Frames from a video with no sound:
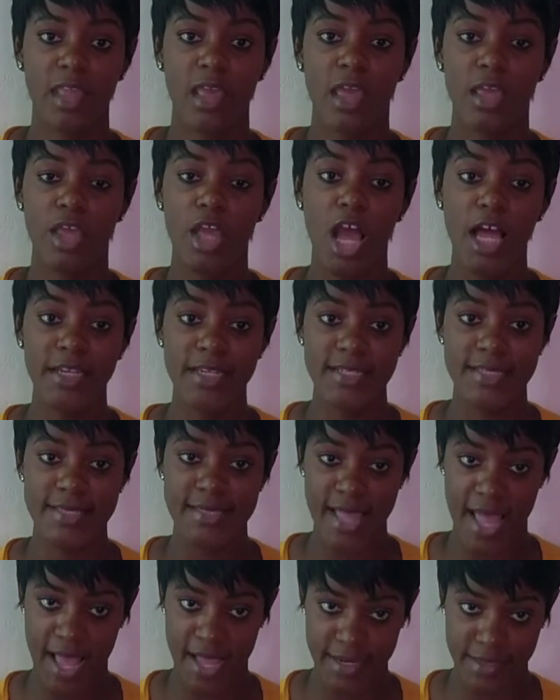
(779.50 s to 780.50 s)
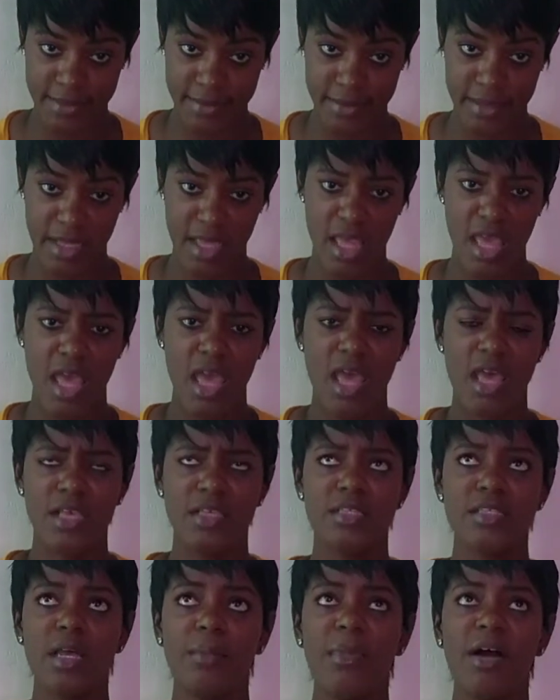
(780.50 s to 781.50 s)
You understand?
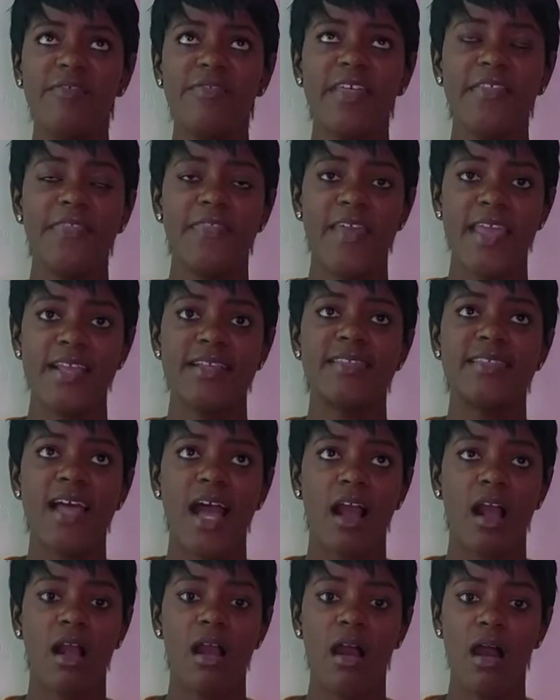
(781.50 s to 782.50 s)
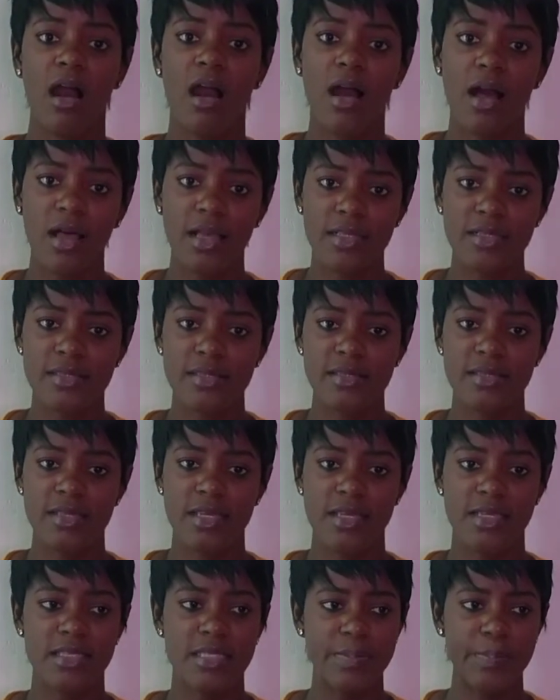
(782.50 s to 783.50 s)
Some of the things that causes